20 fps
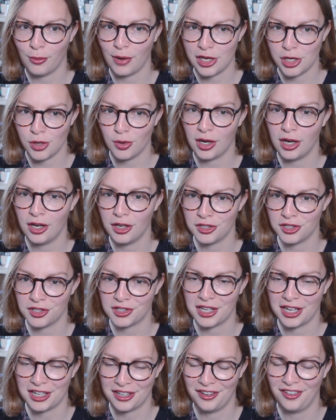when you can't just
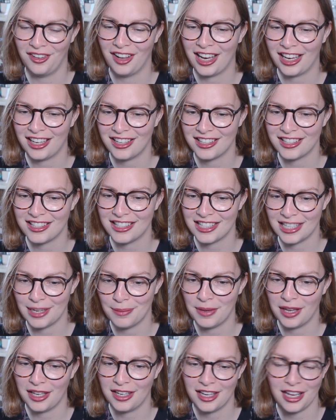kind of like
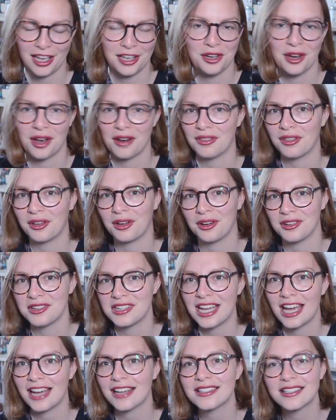slip in and know the
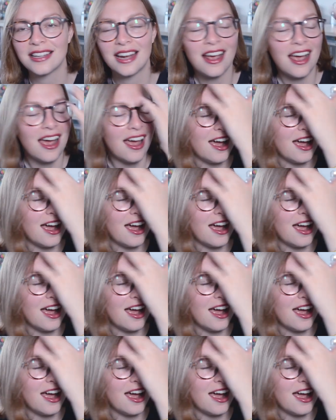context.